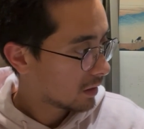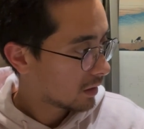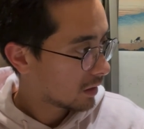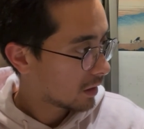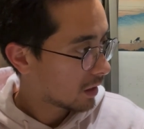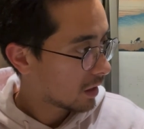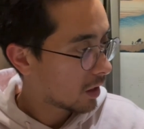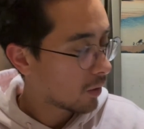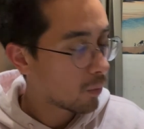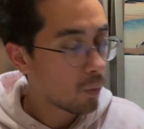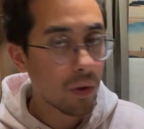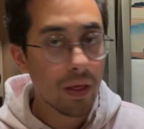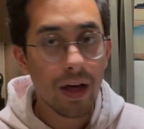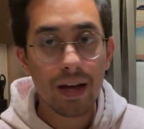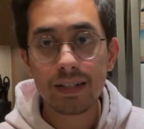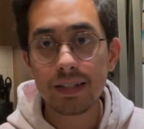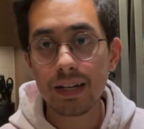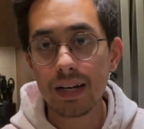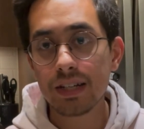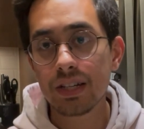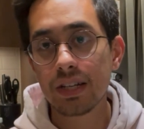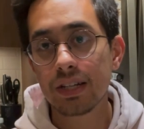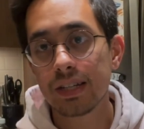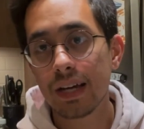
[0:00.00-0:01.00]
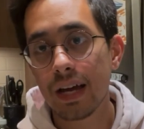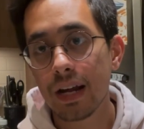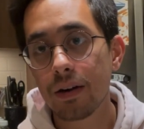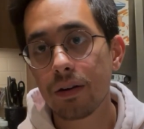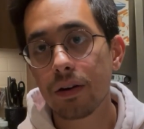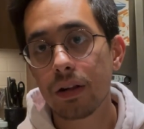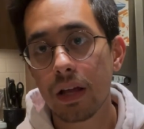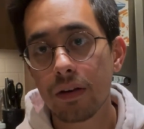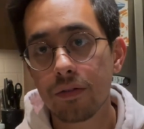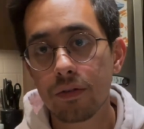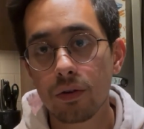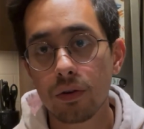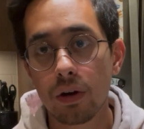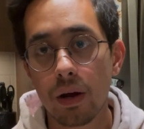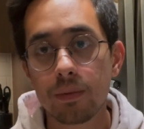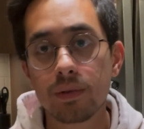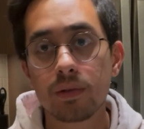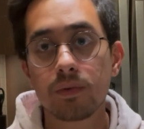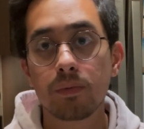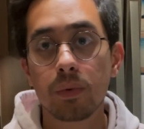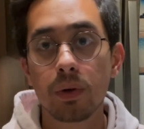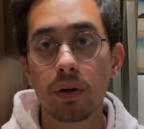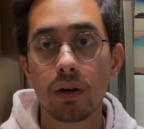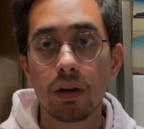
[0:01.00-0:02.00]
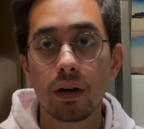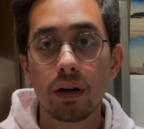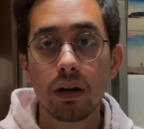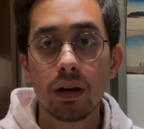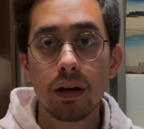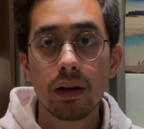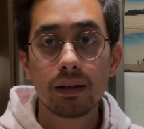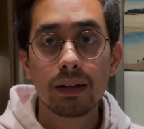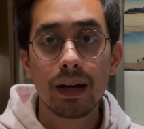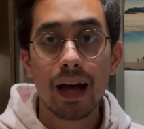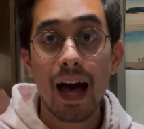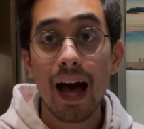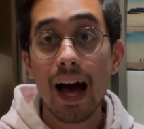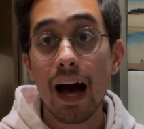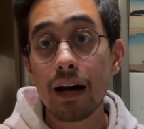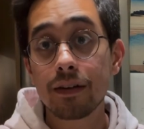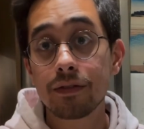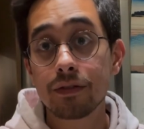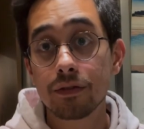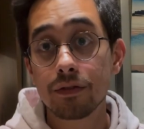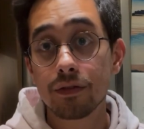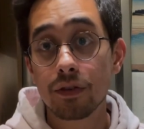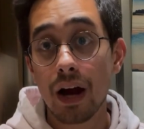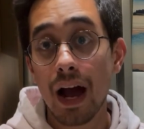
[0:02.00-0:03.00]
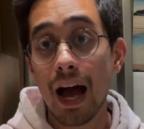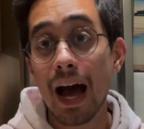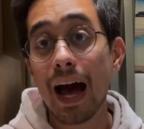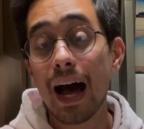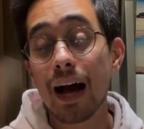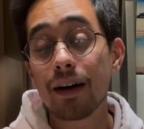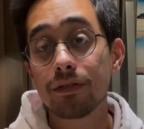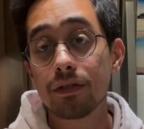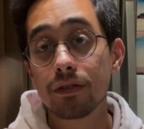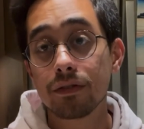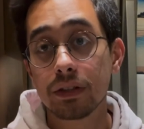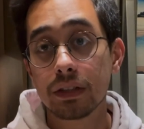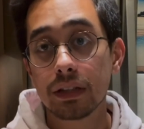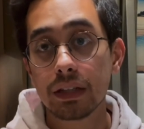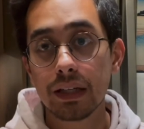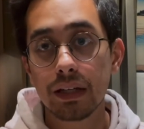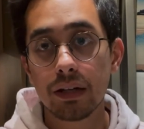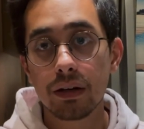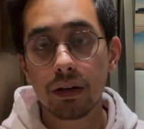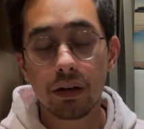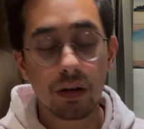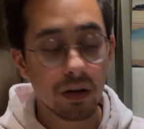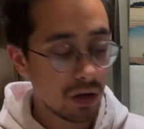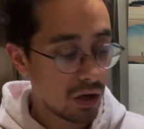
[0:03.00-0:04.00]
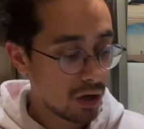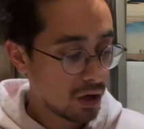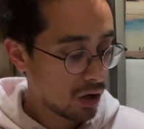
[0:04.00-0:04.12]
well that's actually 10 or 11 grams per half of a liter.